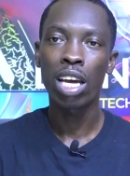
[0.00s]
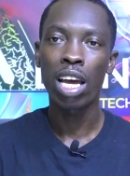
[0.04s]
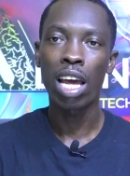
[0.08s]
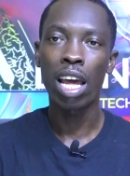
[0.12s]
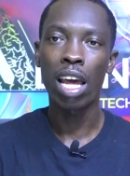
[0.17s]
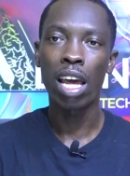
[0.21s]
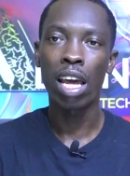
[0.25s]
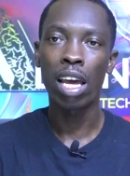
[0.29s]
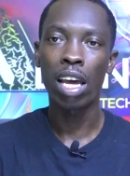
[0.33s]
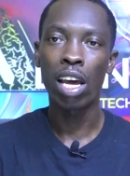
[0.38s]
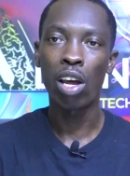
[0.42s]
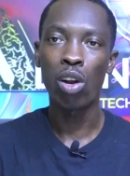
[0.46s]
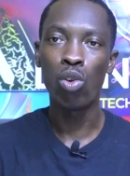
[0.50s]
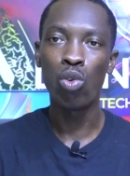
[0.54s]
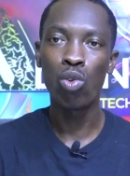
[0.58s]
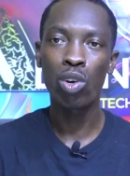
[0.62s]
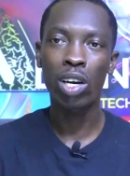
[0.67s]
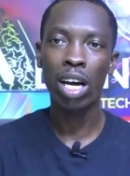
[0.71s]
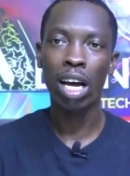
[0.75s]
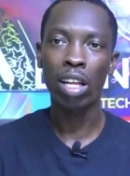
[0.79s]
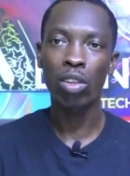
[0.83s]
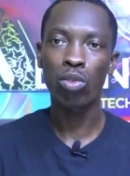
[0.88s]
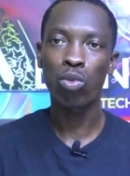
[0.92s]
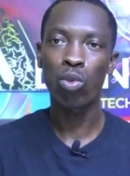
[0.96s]
a
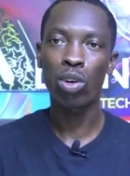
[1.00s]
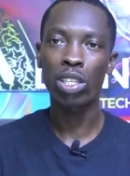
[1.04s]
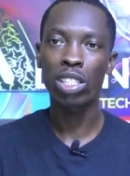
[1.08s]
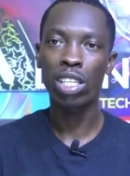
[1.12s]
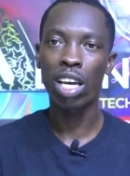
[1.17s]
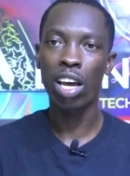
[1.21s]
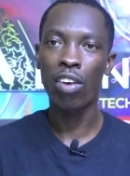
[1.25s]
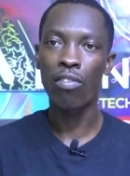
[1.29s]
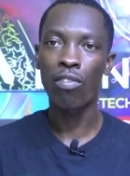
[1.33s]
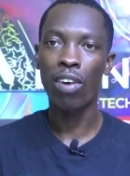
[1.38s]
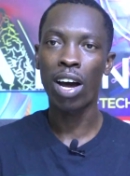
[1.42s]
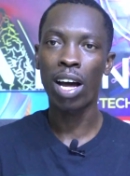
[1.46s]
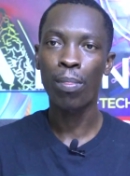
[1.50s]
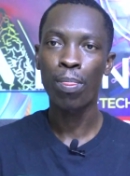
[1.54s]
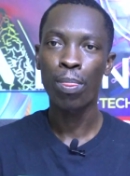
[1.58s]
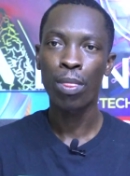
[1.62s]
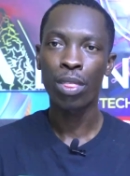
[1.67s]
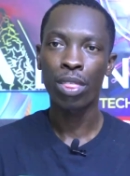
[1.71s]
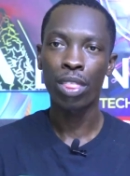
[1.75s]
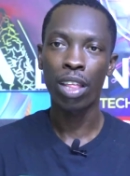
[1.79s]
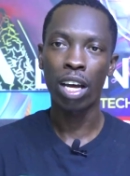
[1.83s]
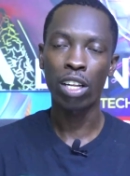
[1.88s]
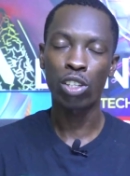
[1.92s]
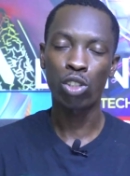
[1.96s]
look at whatever
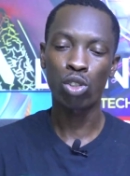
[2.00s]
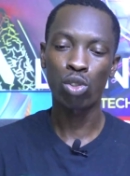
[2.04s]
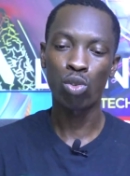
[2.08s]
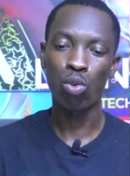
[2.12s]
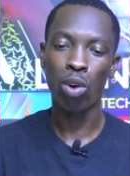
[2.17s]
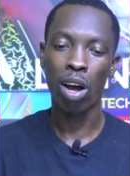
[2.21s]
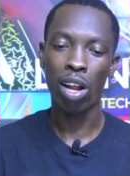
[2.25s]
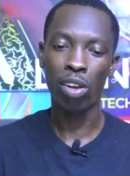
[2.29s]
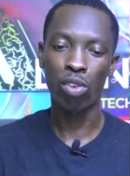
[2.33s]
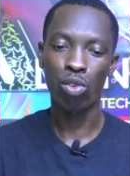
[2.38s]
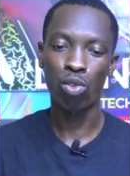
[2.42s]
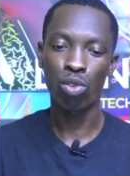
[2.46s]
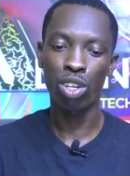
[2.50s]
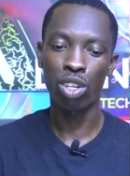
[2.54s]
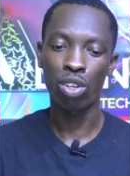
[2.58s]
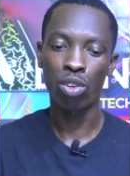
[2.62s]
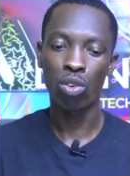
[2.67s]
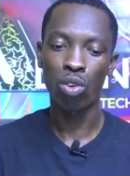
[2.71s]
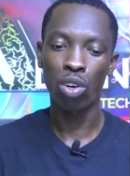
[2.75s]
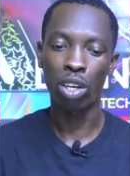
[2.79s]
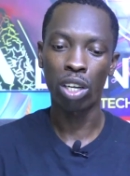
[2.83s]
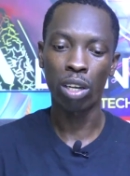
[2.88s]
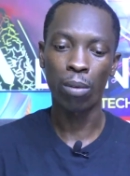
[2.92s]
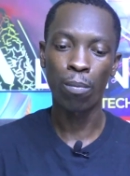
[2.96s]
that you are doing.
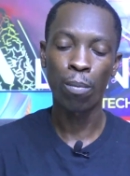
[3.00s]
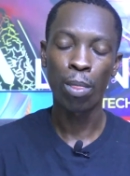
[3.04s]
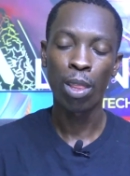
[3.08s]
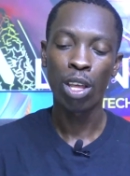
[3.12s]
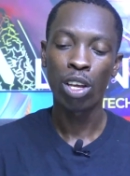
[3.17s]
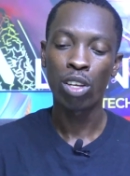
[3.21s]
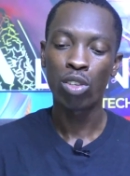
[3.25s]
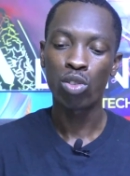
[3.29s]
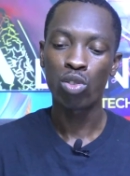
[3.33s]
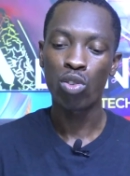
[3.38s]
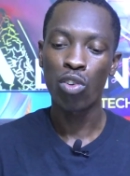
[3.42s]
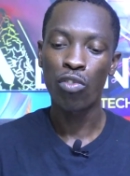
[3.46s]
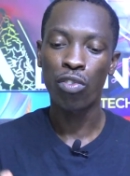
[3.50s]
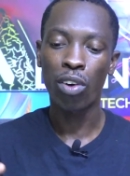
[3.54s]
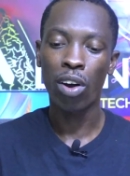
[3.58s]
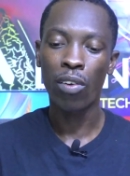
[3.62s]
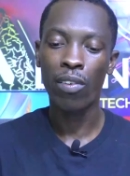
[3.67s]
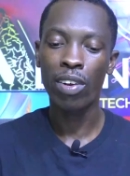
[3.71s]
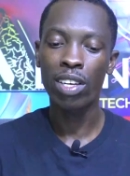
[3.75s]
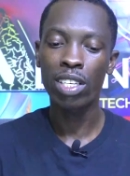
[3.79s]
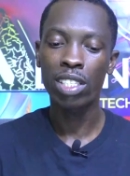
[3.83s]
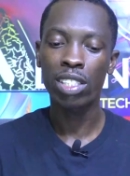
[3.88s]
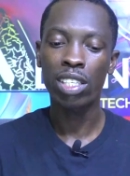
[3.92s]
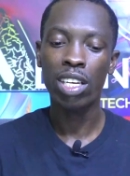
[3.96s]
Okay, so
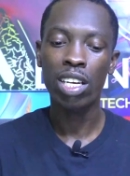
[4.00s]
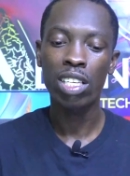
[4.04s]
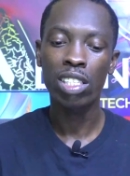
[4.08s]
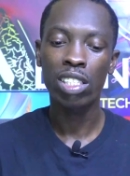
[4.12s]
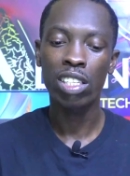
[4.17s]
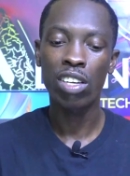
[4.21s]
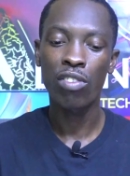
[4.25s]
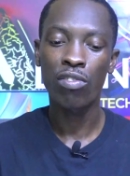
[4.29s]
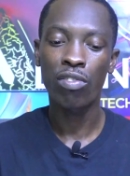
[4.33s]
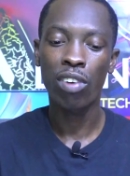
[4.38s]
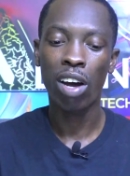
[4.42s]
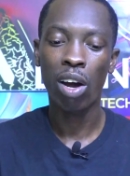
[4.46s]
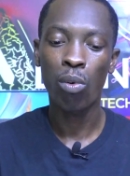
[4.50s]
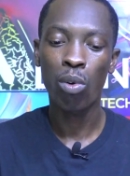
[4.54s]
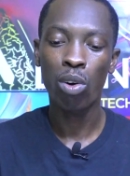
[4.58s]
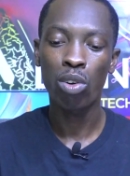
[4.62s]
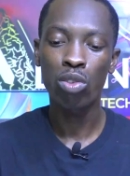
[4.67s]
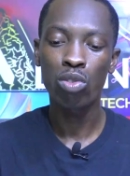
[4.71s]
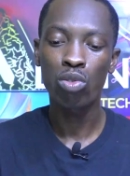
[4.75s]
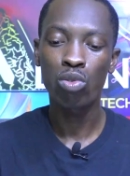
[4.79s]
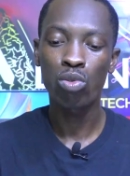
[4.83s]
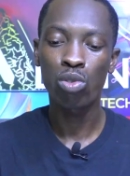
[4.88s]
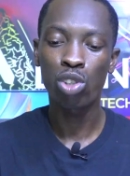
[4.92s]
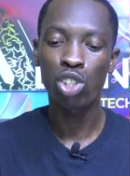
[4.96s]
for instance, if I
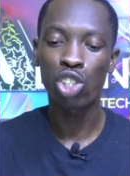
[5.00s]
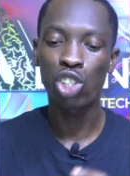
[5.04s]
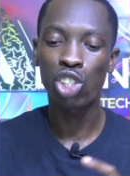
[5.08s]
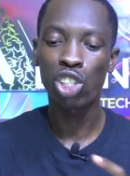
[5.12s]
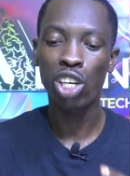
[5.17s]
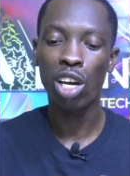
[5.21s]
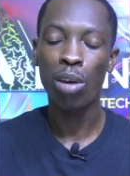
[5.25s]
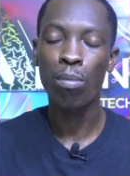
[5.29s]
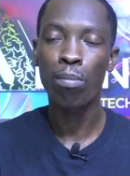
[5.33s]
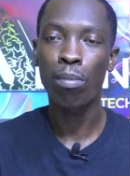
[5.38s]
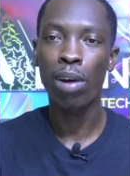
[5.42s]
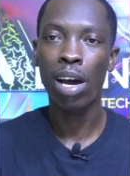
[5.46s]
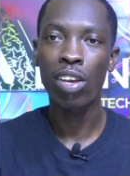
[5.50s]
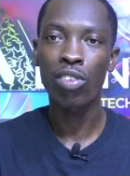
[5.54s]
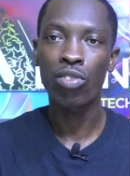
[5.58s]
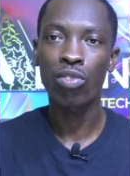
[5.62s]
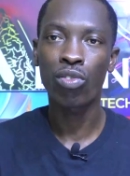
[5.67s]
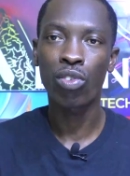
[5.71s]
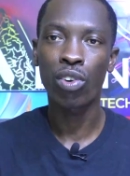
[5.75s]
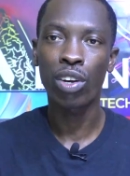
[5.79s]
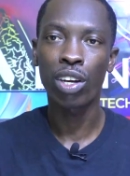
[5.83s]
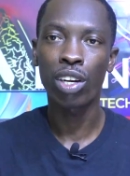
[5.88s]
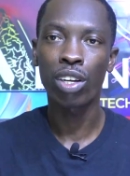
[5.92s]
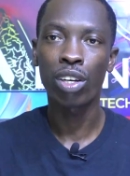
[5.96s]
want to share my
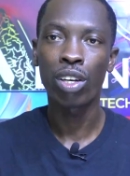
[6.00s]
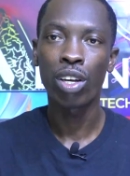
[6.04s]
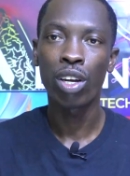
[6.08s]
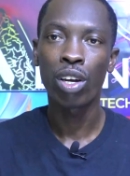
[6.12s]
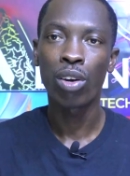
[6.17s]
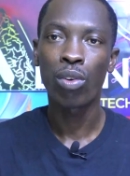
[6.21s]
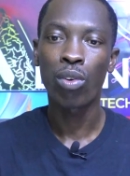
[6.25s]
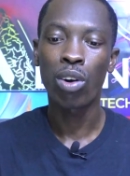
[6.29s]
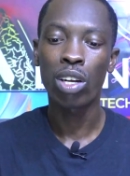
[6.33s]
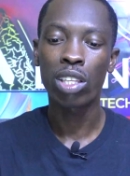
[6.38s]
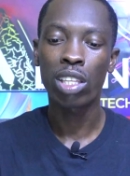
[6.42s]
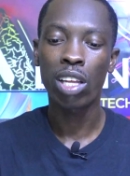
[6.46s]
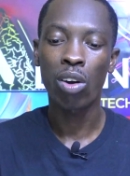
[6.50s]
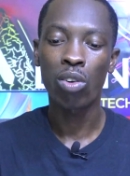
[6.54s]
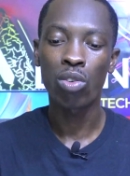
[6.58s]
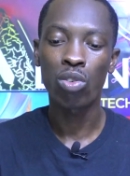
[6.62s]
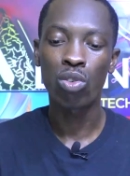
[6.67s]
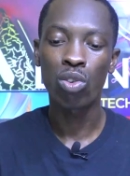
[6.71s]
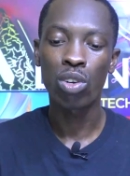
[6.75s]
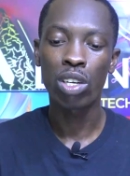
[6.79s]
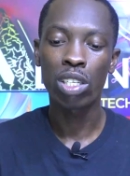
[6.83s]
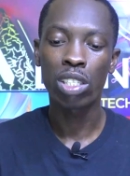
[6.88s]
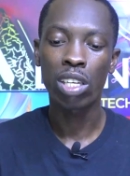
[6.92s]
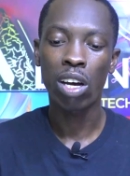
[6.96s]
screen, what I'll
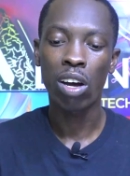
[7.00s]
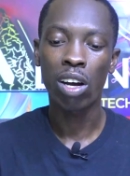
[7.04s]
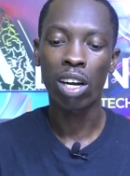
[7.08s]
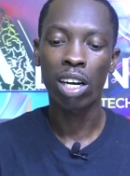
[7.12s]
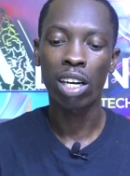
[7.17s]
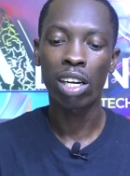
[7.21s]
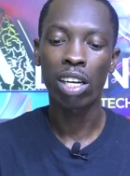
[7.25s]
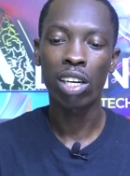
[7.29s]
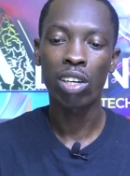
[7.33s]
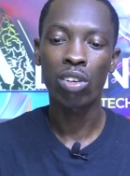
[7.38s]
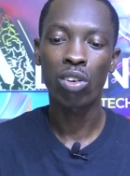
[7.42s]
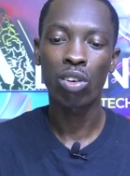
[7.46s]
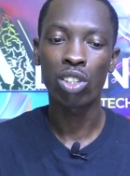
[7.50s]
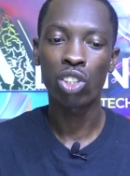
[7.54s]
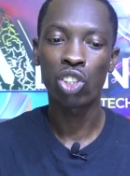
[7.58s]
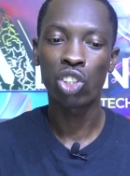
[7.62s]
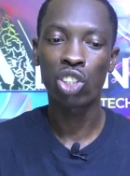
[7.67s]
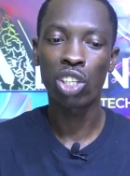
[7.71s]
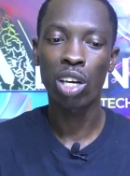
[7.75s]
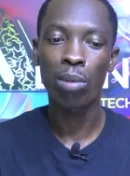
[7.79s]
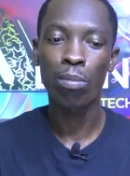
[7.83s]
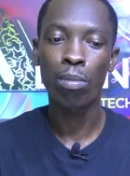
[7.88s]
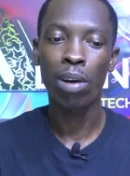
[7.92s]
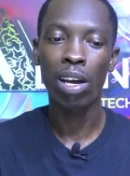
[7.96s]
do is I'll click on
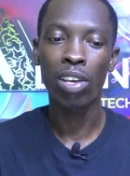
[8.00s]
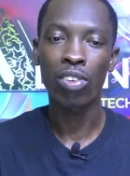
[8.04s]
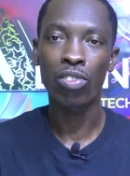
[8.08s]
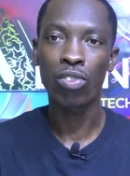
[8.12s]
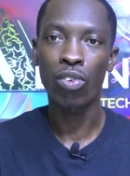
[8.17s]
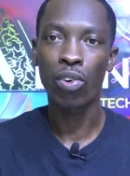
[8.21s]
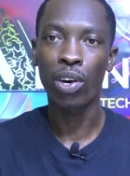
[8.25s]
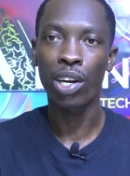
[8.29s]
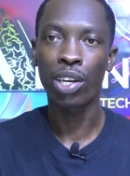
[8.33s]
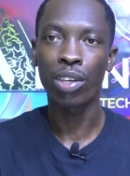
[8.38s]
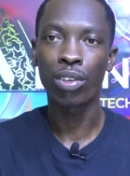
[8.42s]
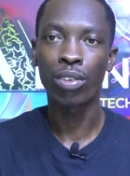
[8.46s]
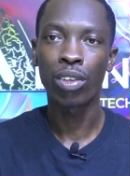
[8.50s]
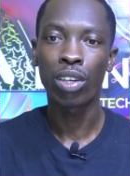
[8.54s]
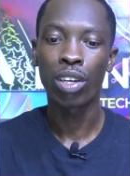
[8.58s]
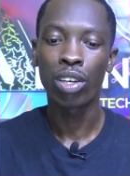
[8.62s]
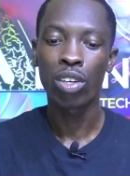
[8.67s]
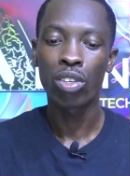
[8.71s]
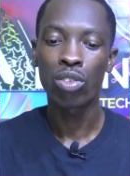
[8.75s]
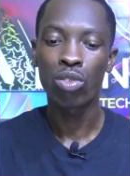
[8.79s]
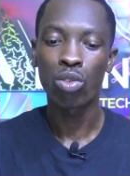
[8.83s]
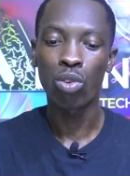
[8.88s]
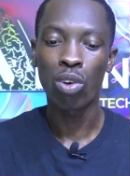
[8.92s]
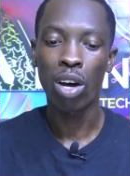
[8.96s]
share my screen.
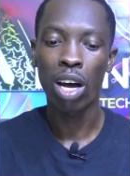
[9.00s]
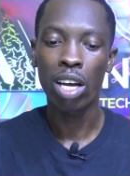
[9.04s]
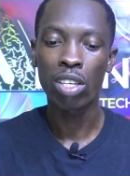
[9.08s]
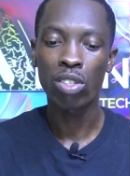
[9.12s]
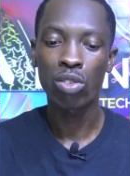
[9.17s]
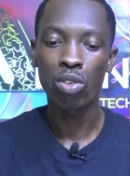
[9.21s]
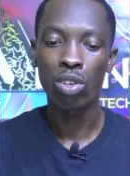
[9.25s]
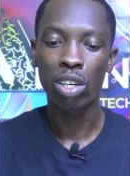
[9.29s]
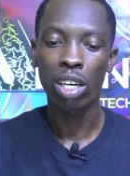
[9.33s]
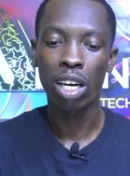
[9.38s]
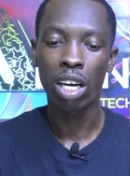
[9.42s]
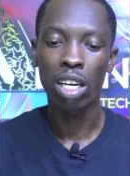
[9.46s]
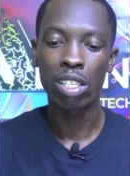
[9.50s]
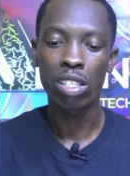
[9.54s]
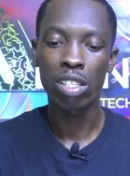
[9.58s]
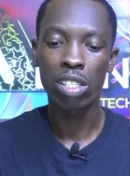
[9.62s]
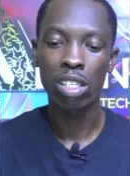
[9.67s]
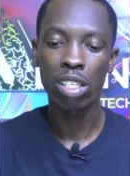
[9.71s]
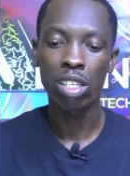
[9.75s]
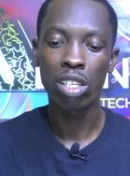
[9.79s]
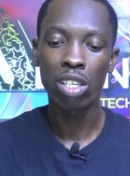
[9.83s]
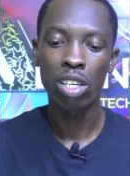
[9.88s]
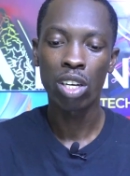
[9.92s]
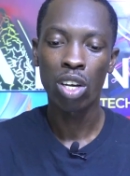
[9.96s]
So as you can
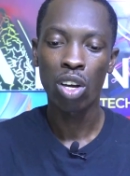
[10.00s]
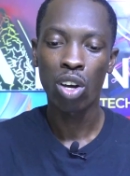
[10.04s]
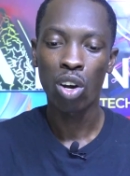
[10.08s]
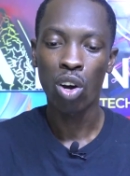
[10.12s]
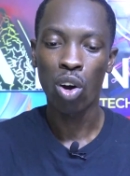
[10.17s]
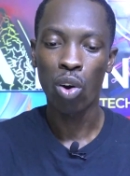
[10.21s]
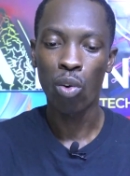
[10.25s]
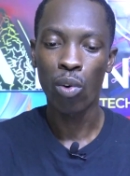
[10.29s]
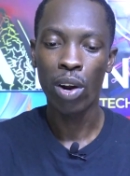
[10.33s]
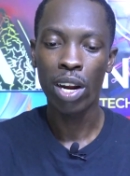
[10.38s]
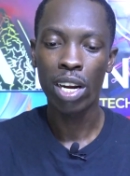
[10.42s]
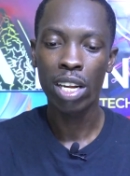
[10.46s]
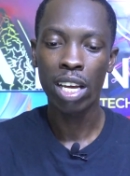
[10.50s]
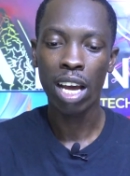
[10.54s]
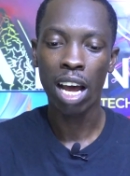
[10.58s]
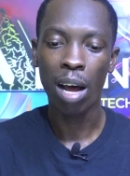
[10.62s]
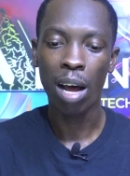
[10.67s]
see already,